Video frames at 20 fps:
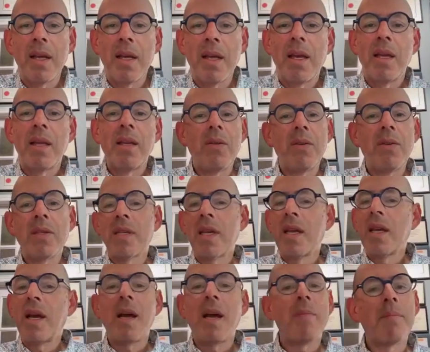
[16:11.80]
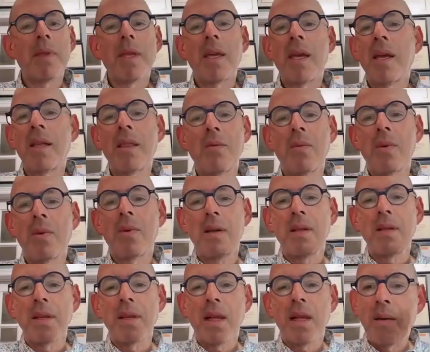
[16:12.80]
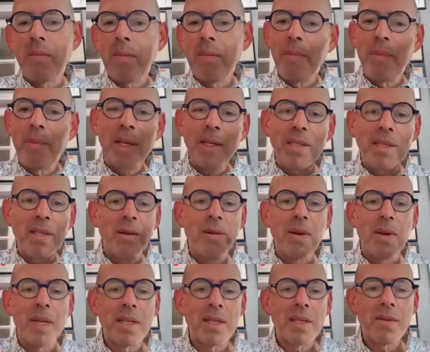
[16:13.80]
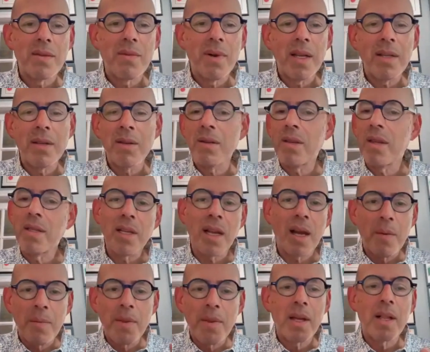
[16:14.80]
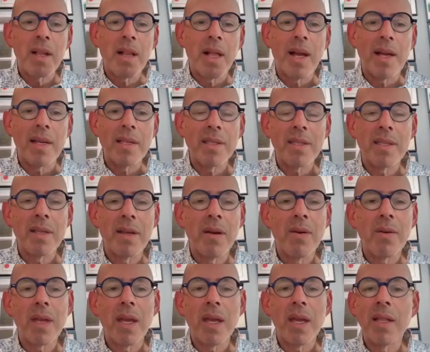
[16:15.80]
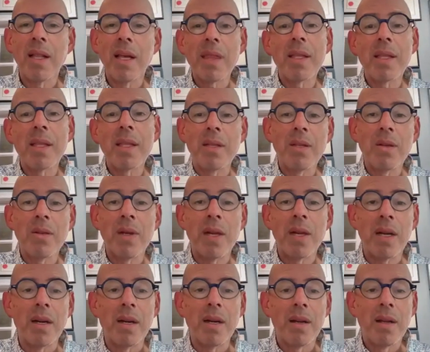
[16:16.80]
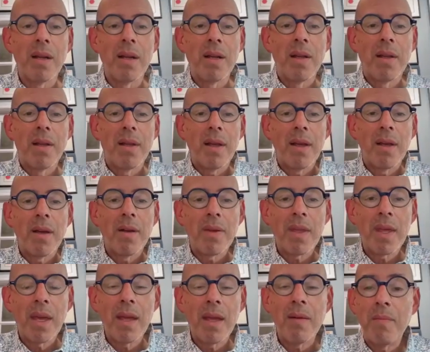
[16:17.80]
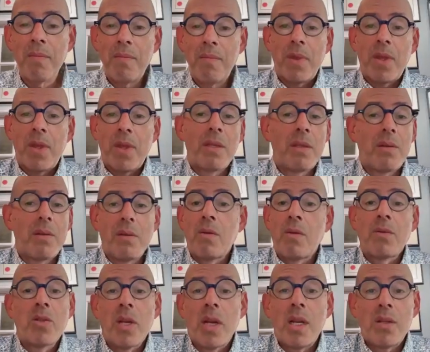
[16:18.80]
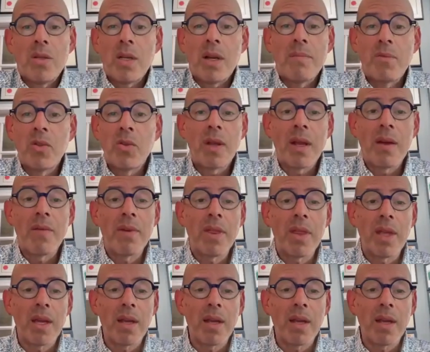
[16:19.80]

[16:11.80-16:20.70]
You would say, I'm king of the world. I'm the best there is, right? You're the top of the class, okay? Nothing to do here, okay? There's no change. I'm doing everything.